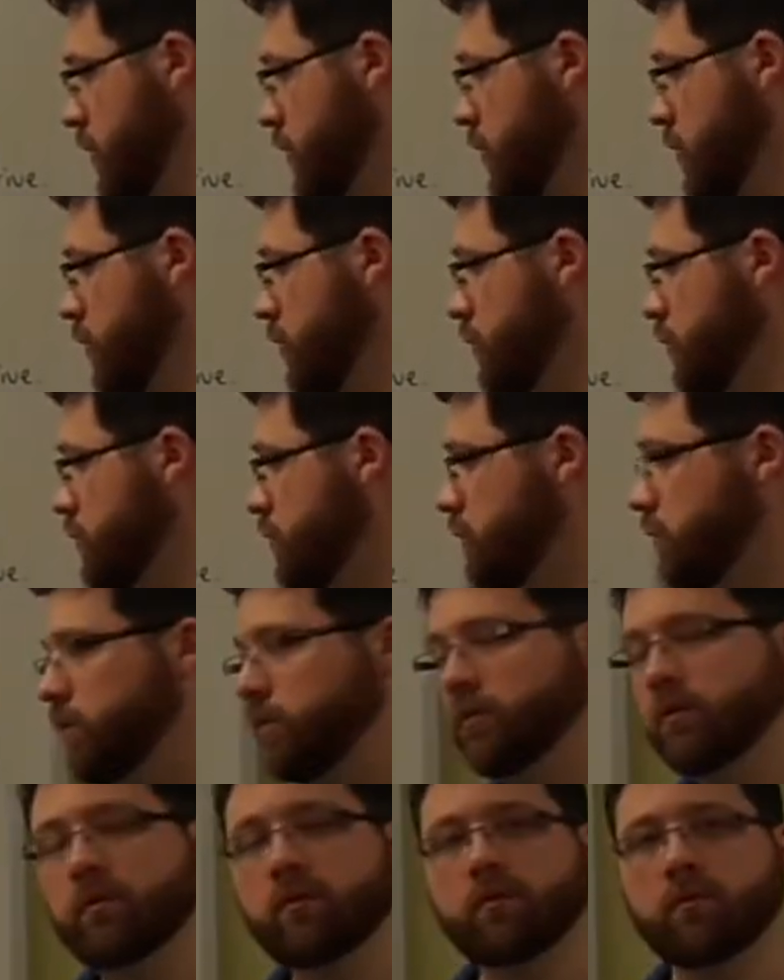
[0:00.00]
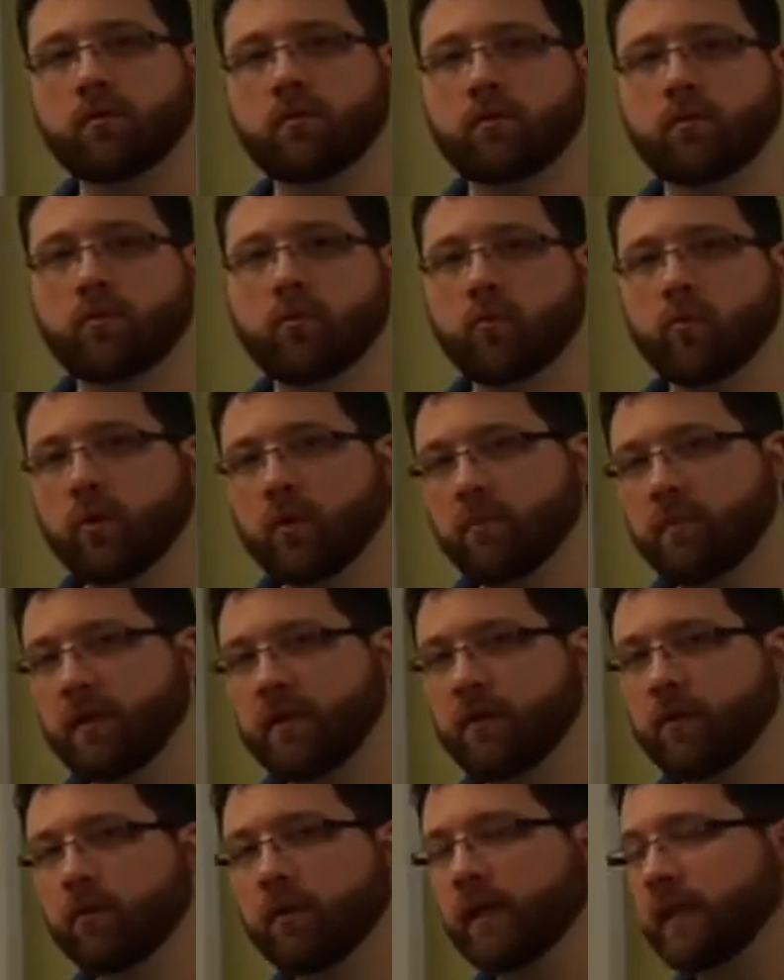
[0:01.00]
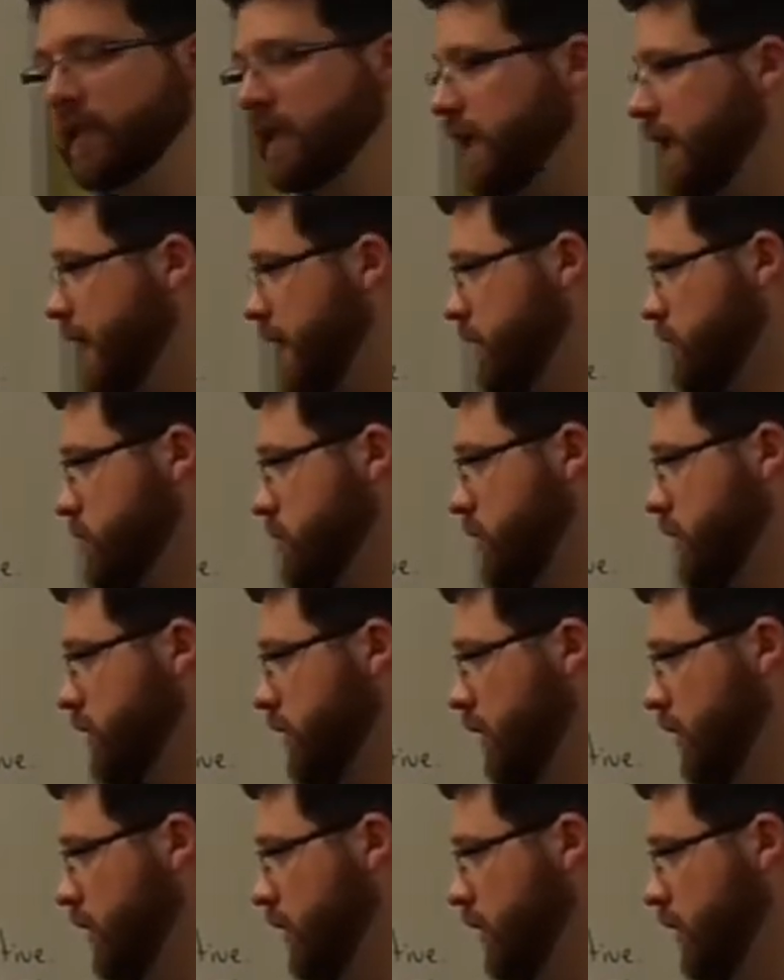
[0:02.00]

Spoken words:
Who will be doing the action?